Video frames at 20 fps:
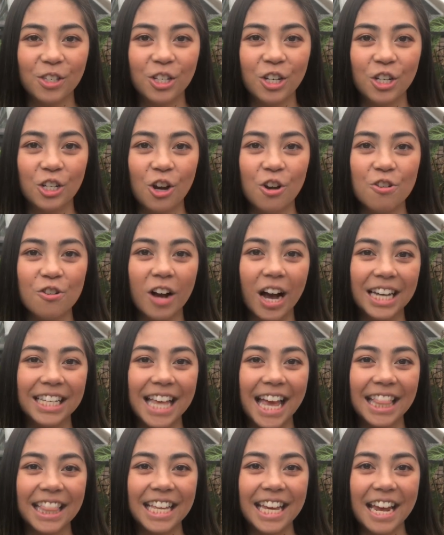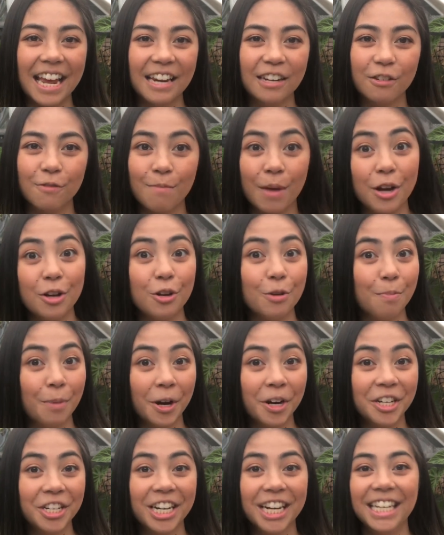to show you guys at the end of my new
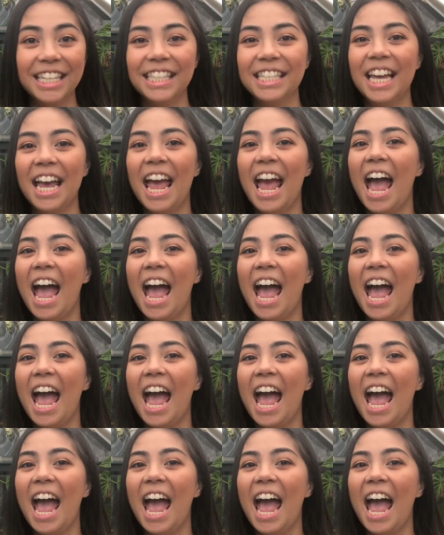purchase.